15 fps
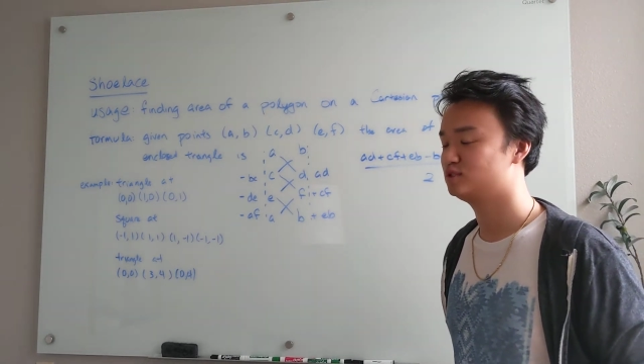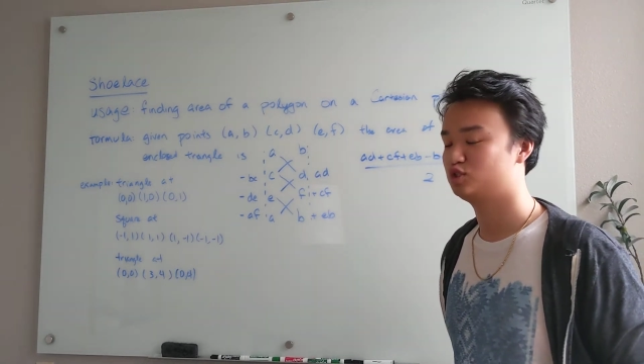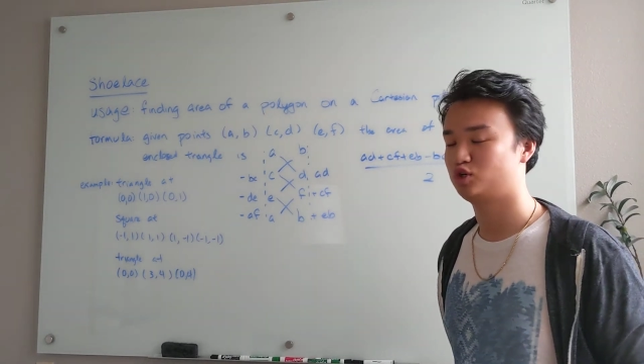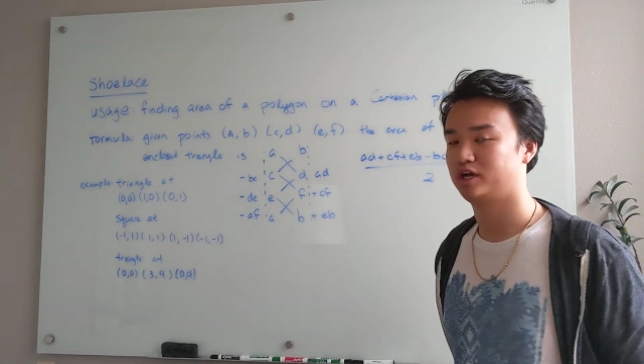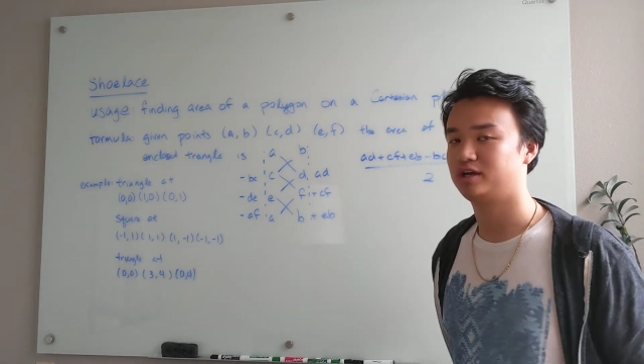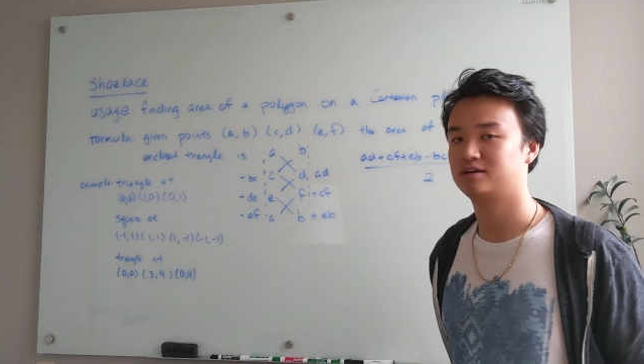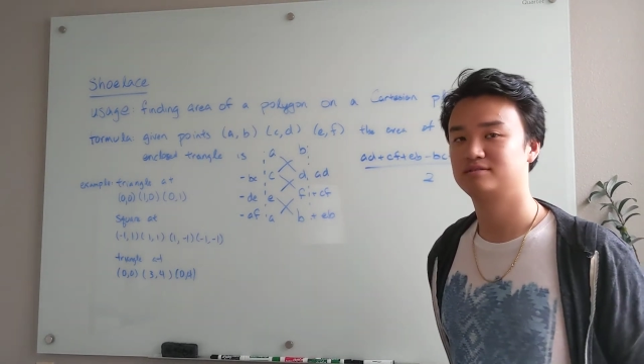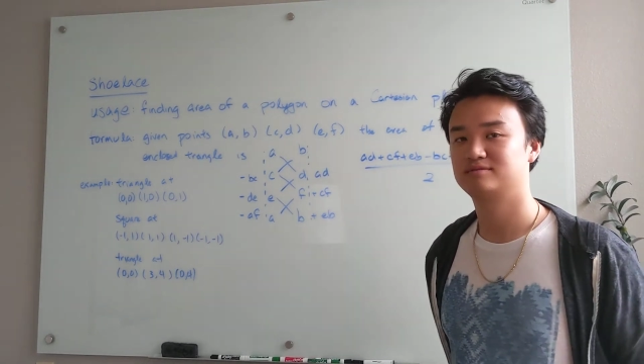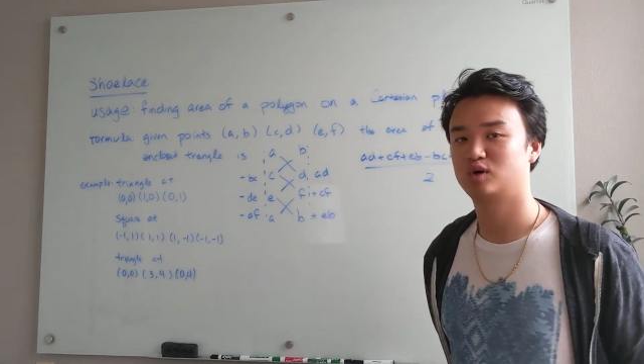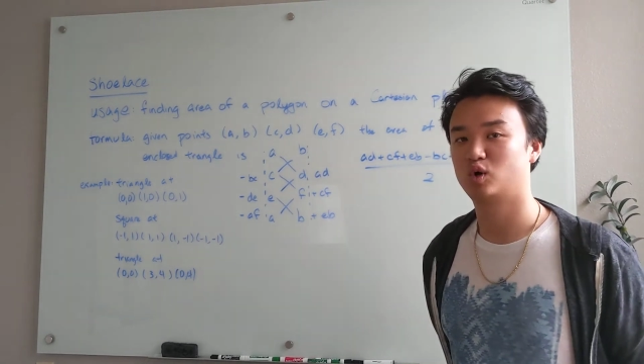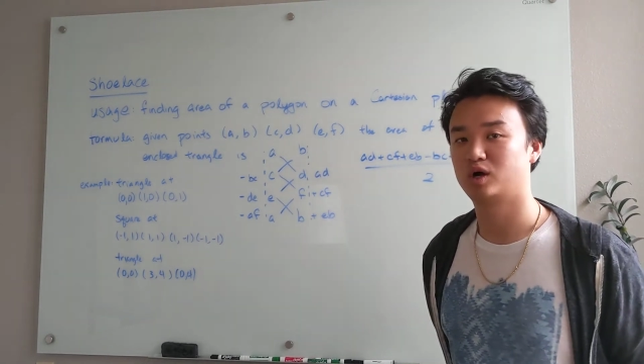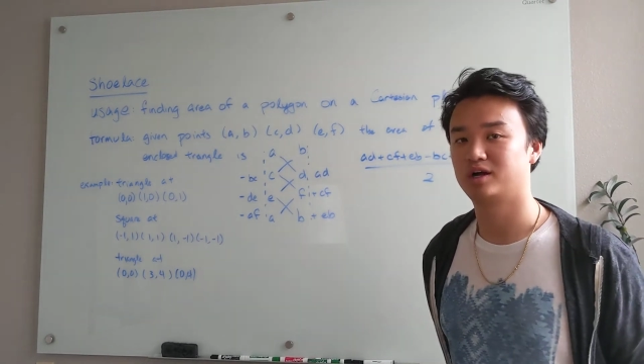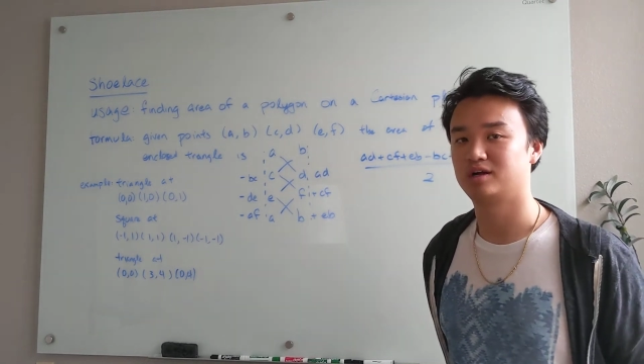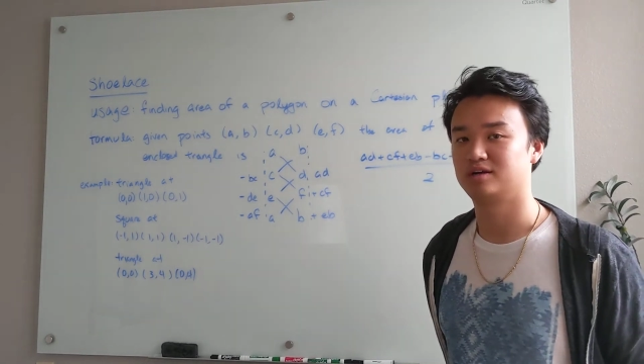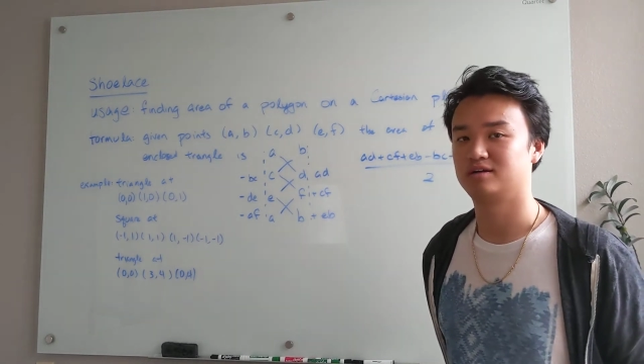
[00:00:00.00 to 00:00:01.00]
trick
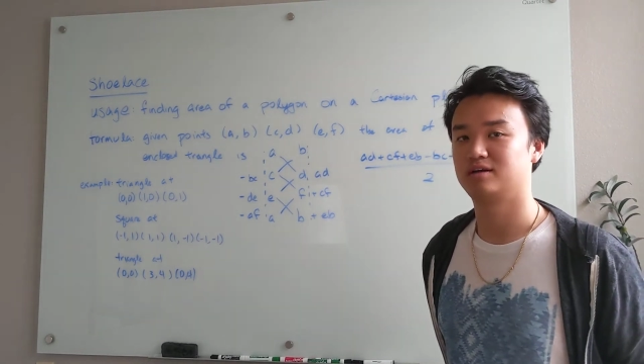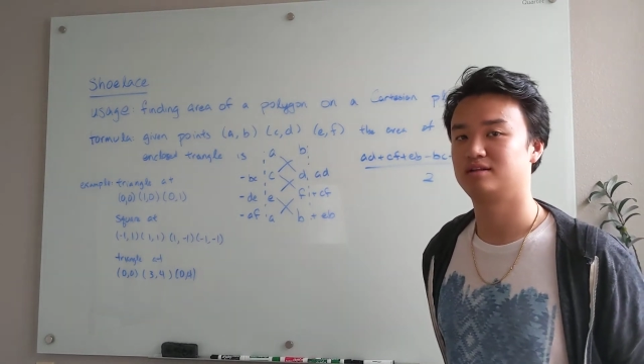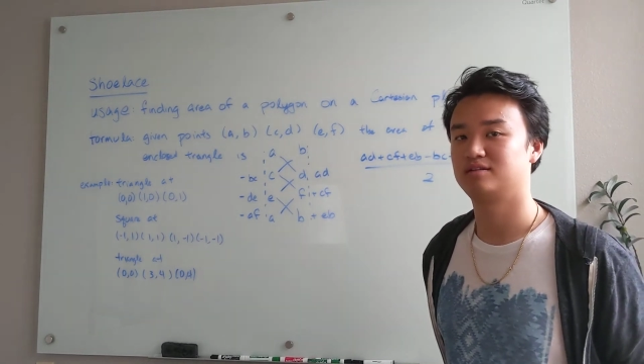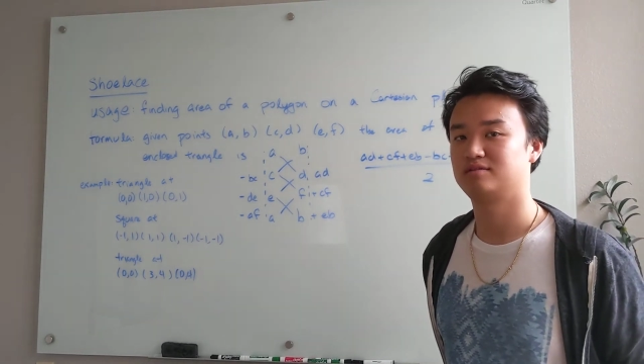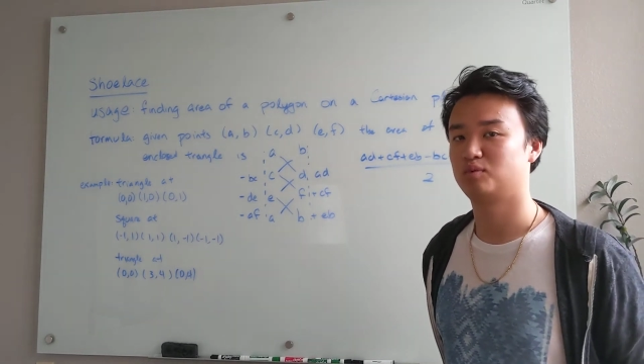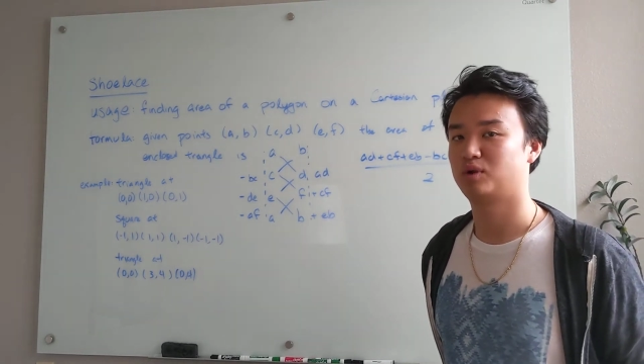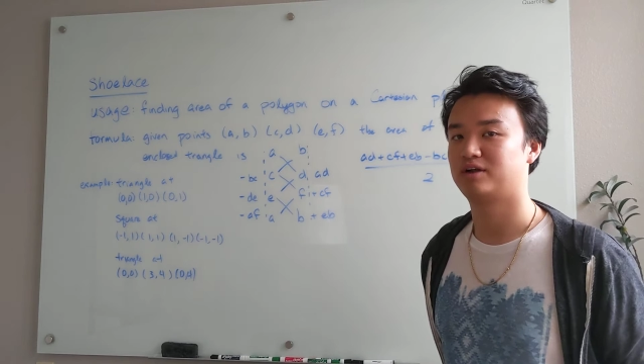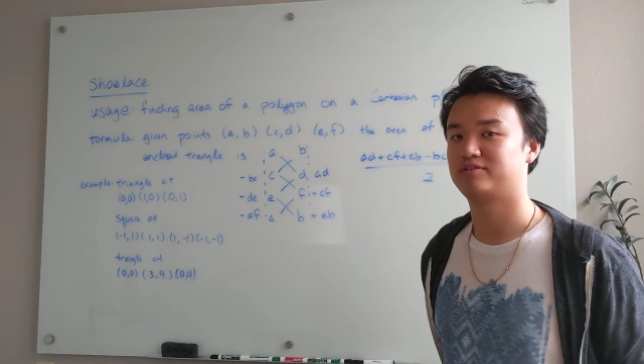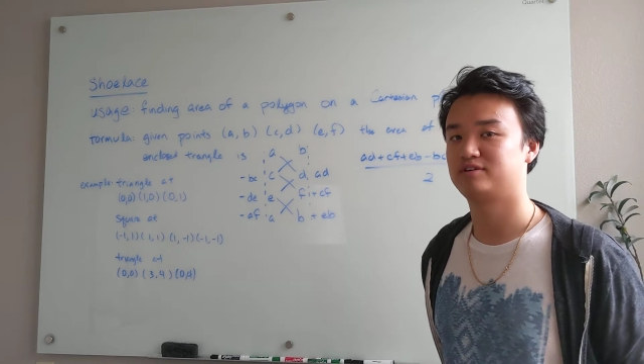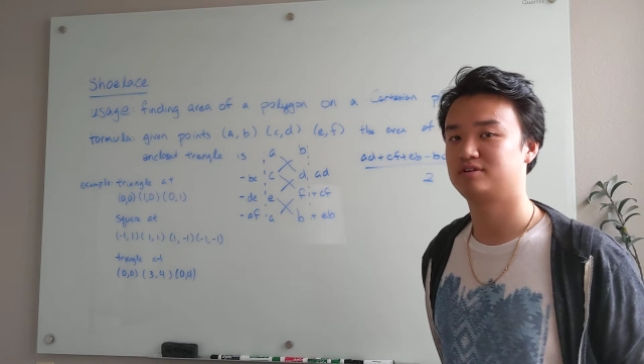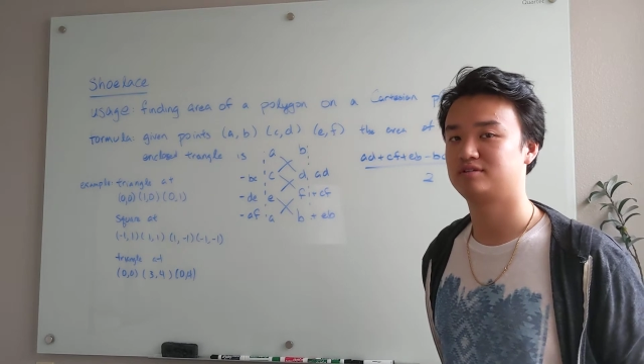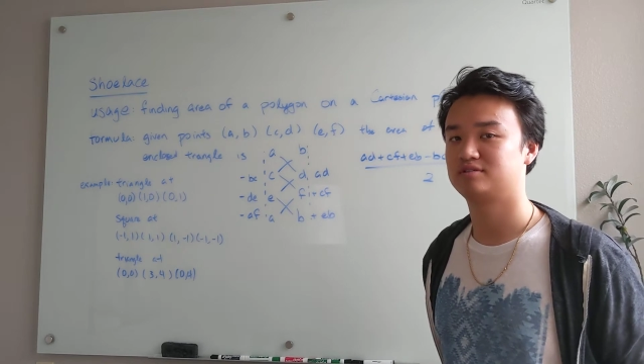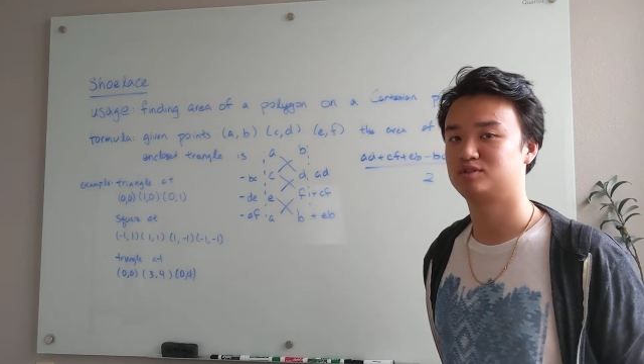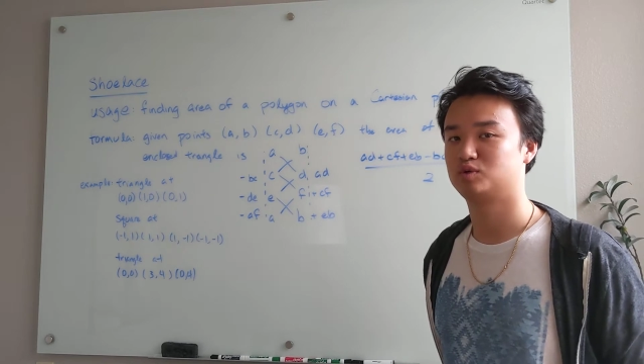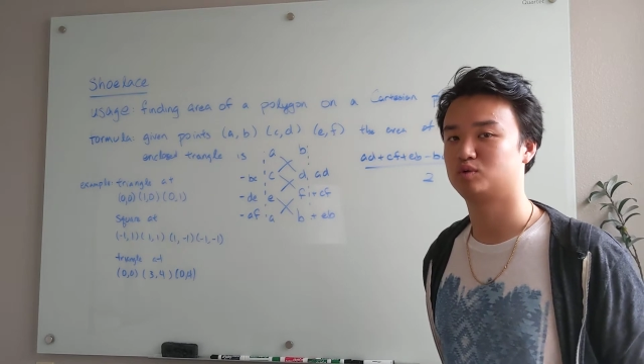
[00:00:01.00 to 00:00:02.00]
or whatever